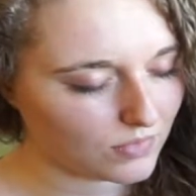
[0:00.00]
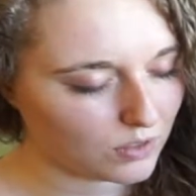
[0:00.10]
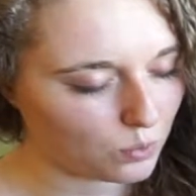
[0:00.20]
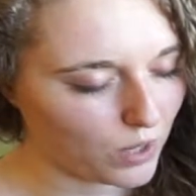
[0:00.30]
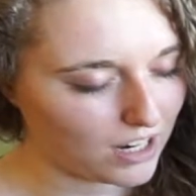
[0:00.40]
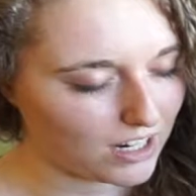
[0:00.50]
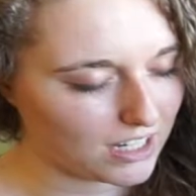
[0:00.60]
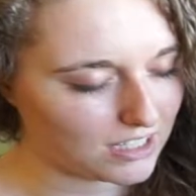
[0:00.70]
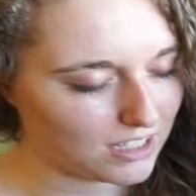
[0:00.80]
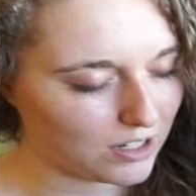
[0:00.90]
Where
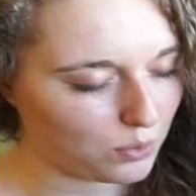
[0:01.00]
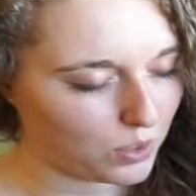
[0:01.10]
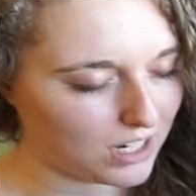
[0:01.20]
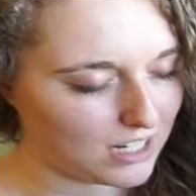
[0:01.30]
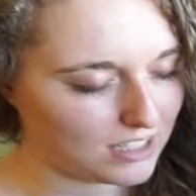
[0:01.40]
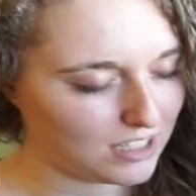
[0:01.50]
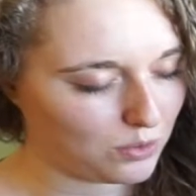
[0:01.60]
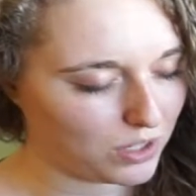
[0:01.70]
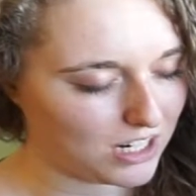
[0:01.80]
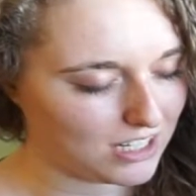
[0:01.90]
is it? Where is
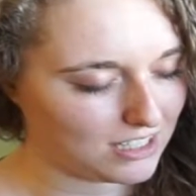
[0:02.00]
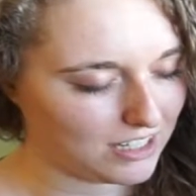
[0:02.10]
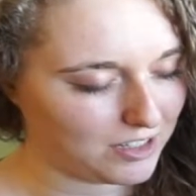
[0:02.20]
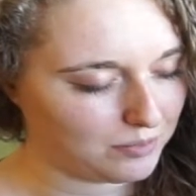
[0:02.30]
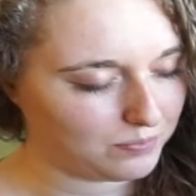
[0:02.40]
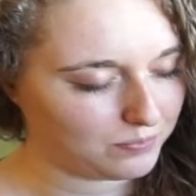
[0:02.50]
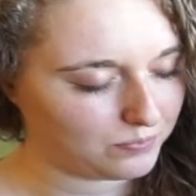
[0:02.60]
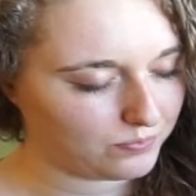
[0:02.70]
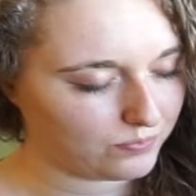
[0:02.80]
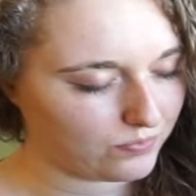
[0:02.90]
it? Where is it?
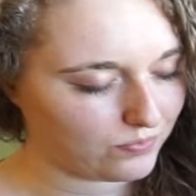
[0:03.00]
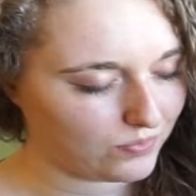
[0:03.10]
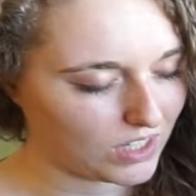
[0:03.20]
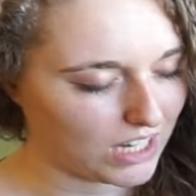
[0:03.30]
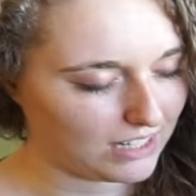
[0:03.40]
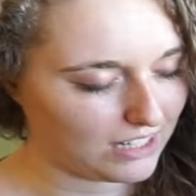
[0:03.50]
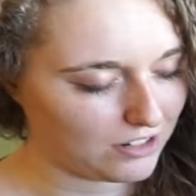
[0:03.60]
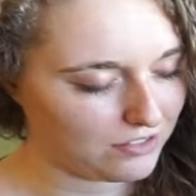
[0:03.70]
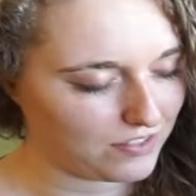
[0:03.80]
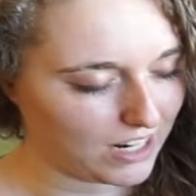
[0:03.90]
I need
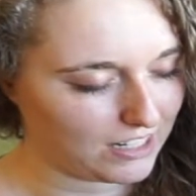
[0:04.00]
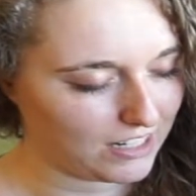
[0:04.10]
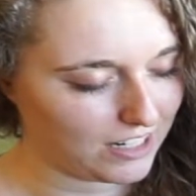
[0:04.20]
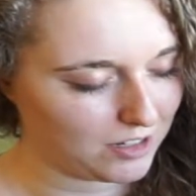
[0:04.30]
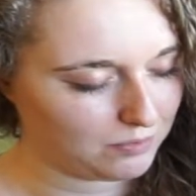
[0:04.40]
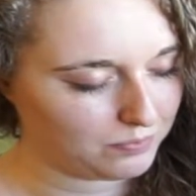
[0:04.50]
to find it.